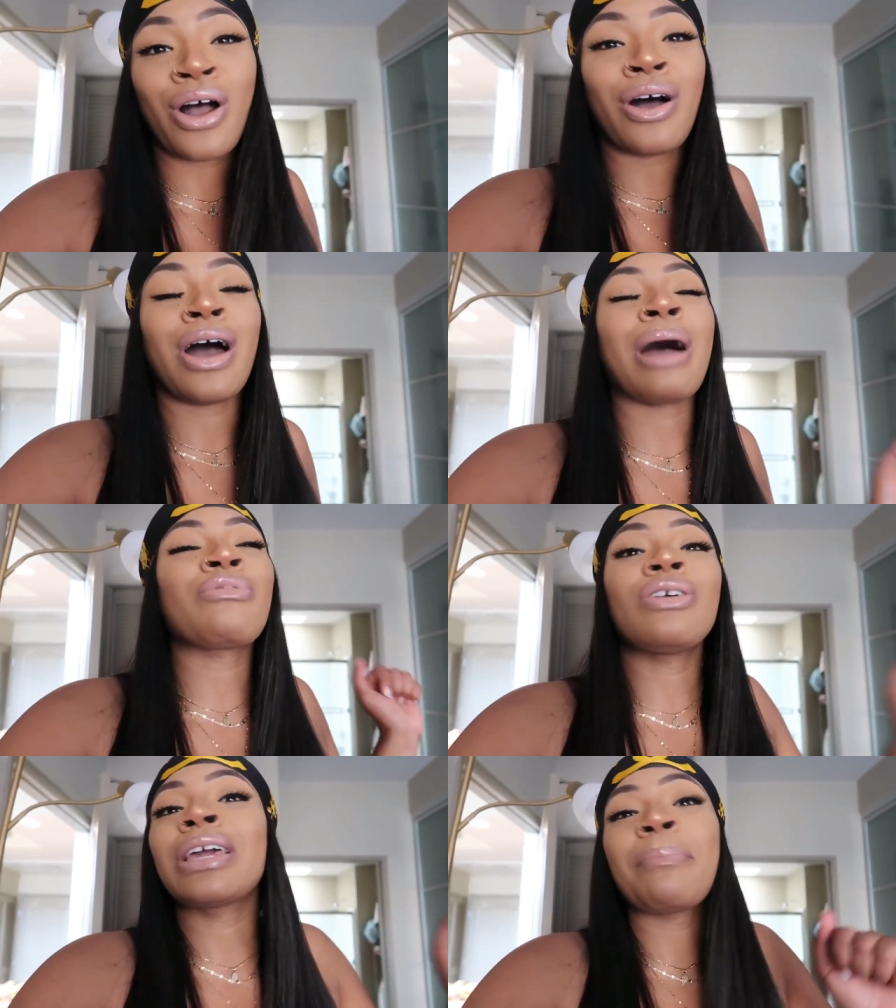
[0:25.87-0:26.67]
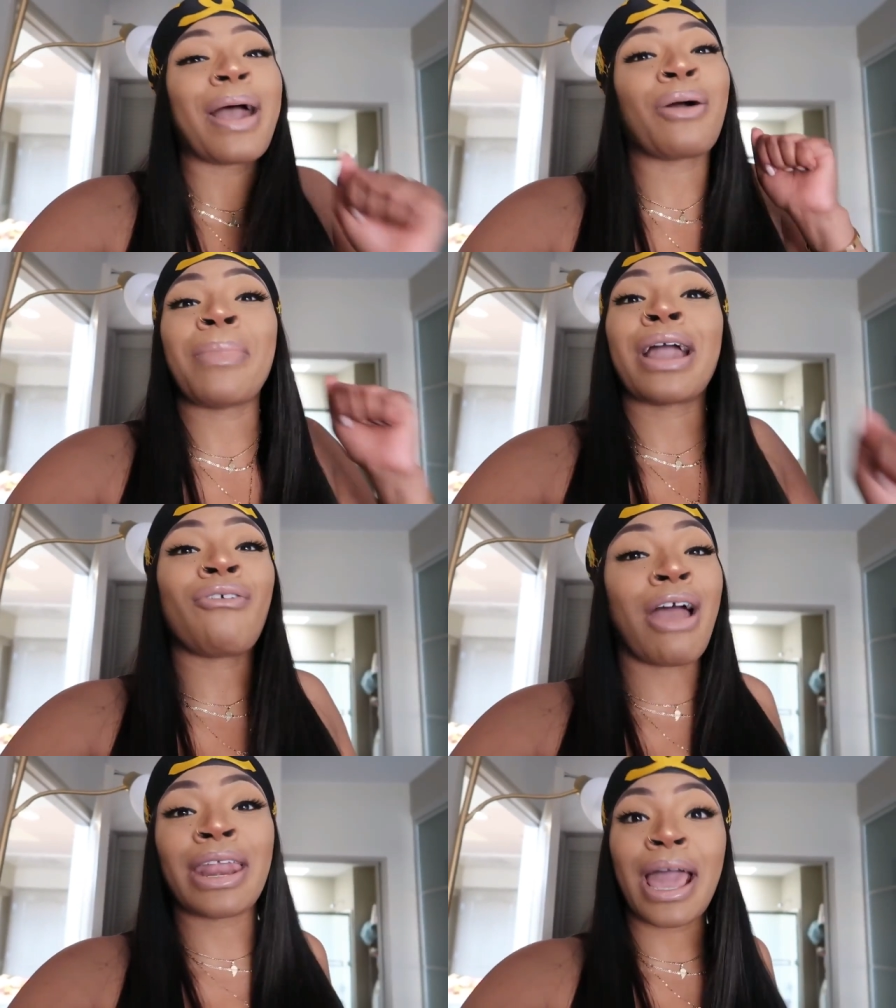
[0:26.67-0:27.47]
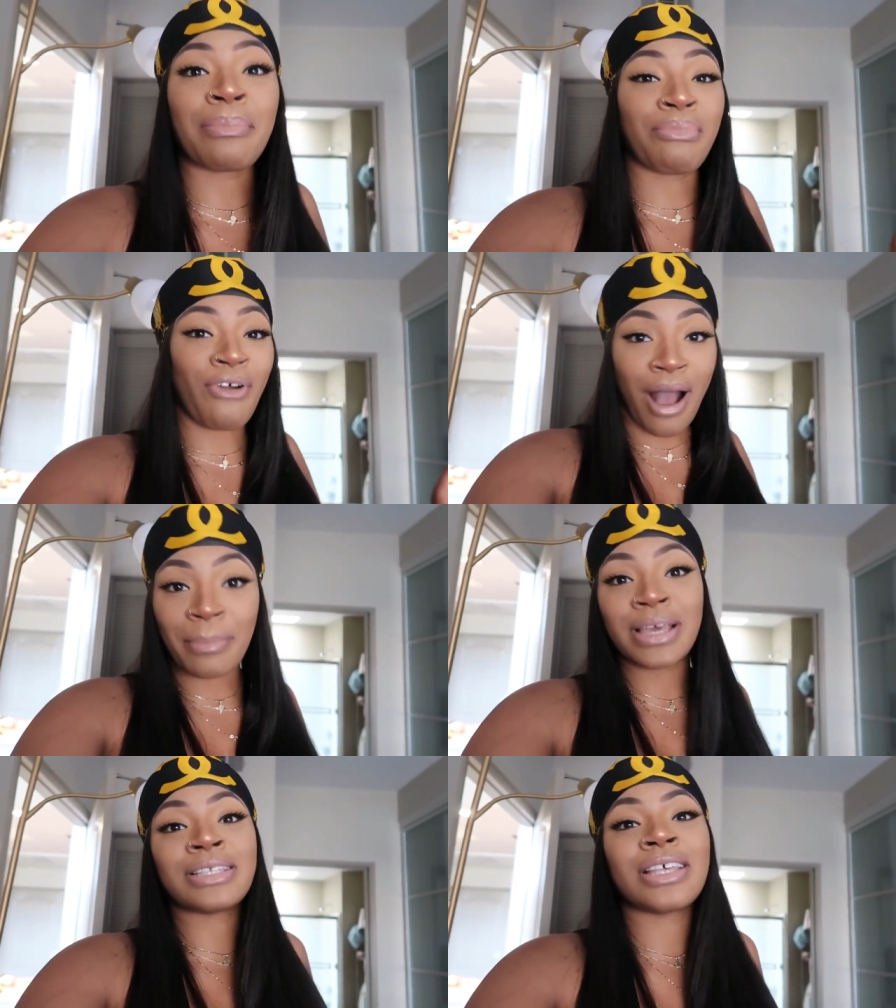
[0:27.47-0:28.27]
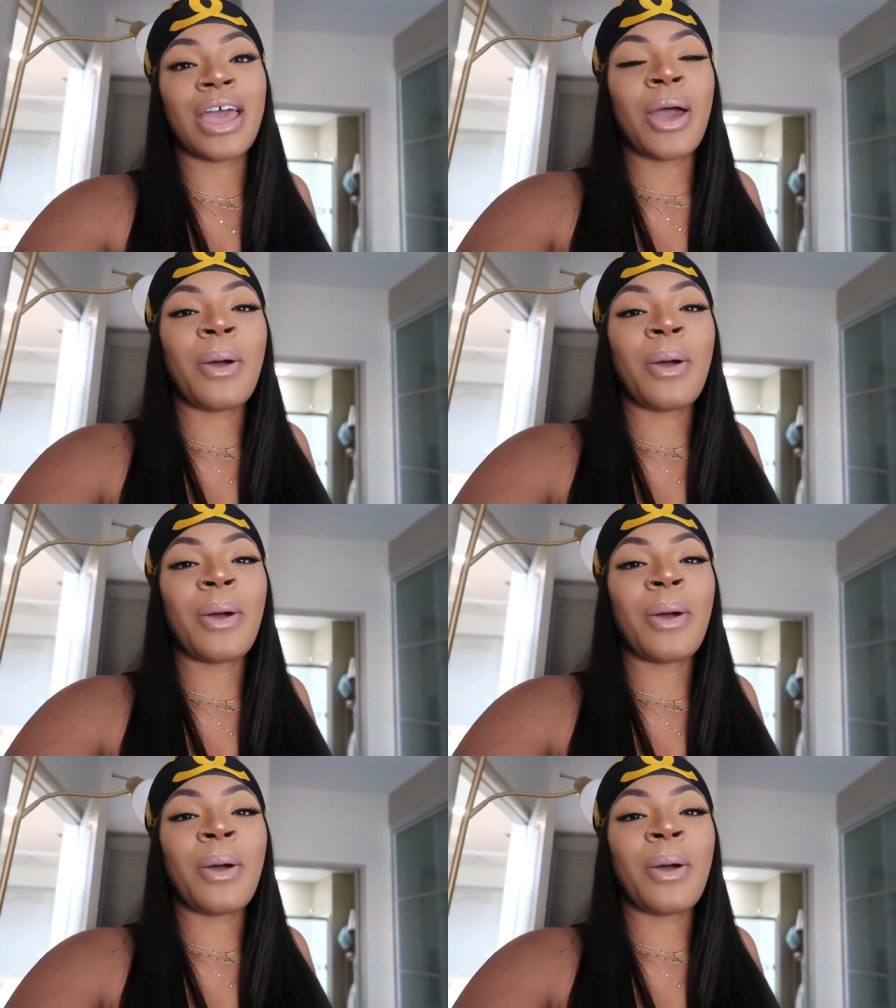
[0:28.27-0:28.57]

y'all i'm gonna get back on my grind i promise